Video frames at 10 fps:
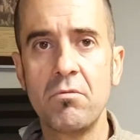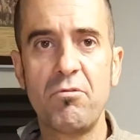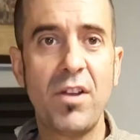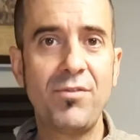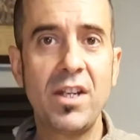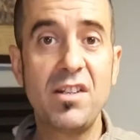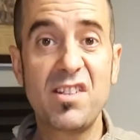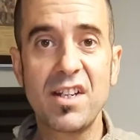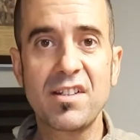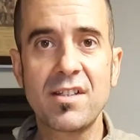50,
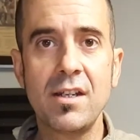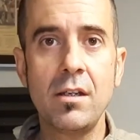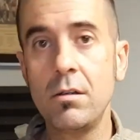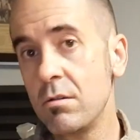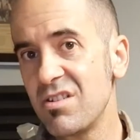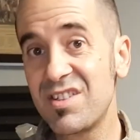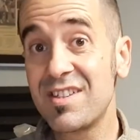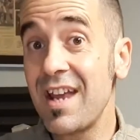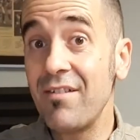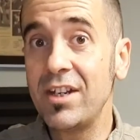60,
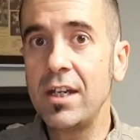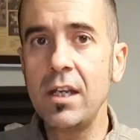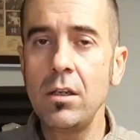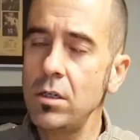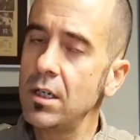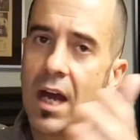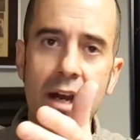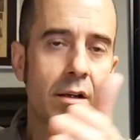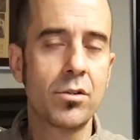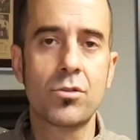70, you got a
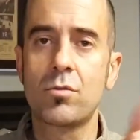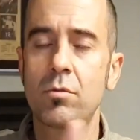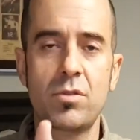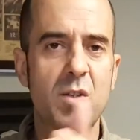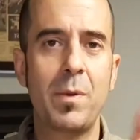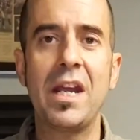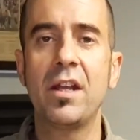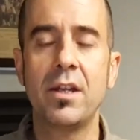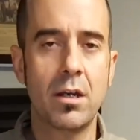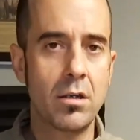little
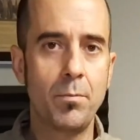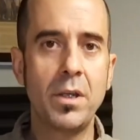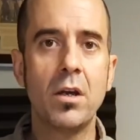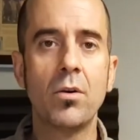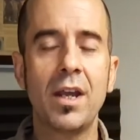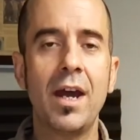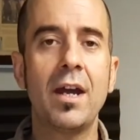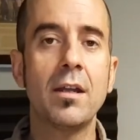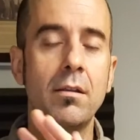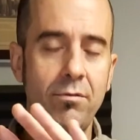span there. You'll be
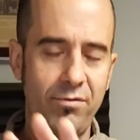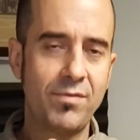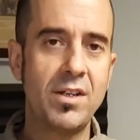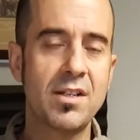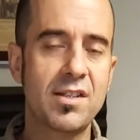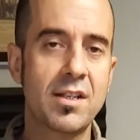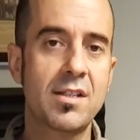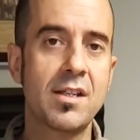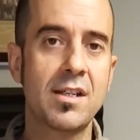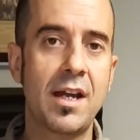okay. 50 to
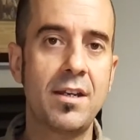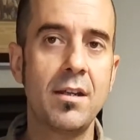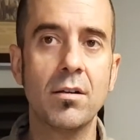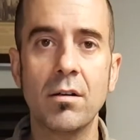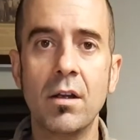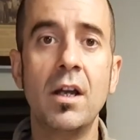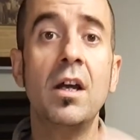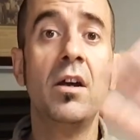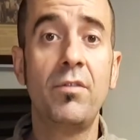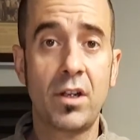60 is ideal.
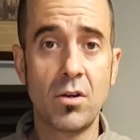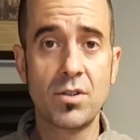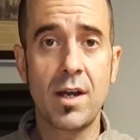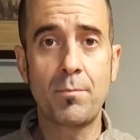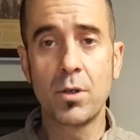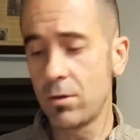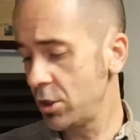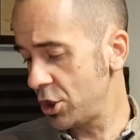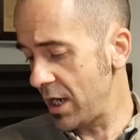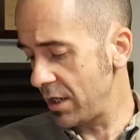If it goes up during
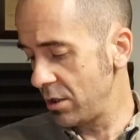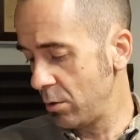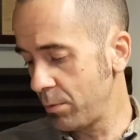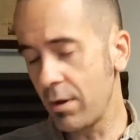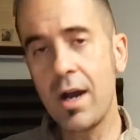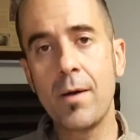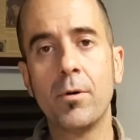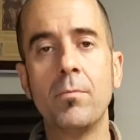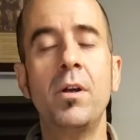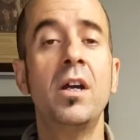shed, no
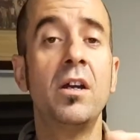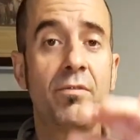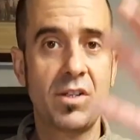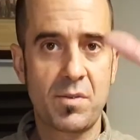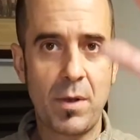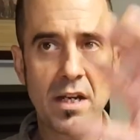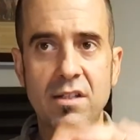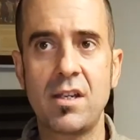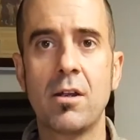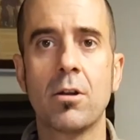problem. If it
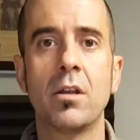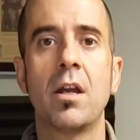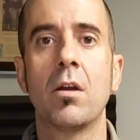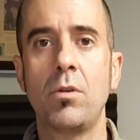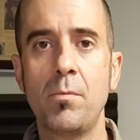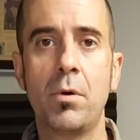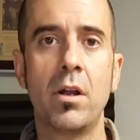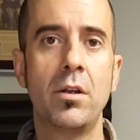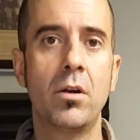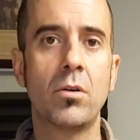spikes here and there when you put
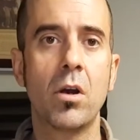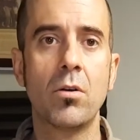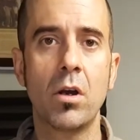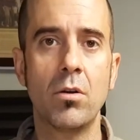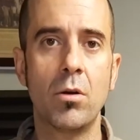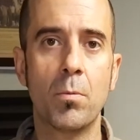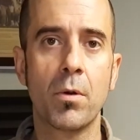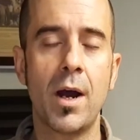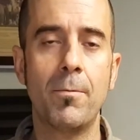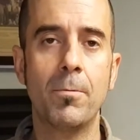in no cocoa, no
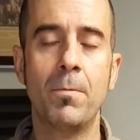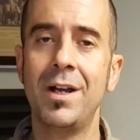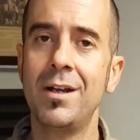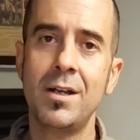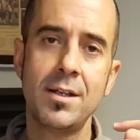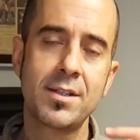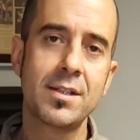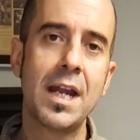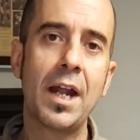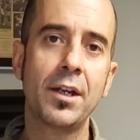problem. This is
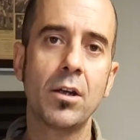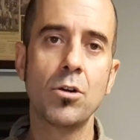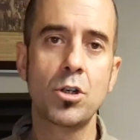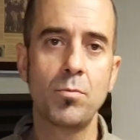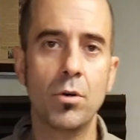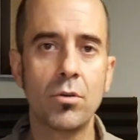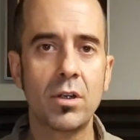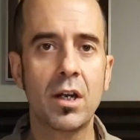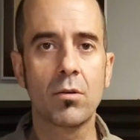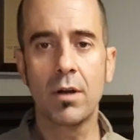non-negotiable.
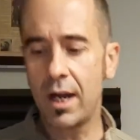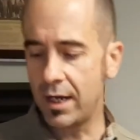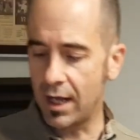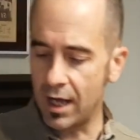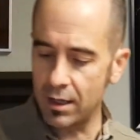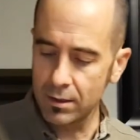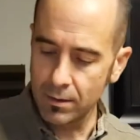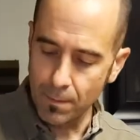Get it right, huh?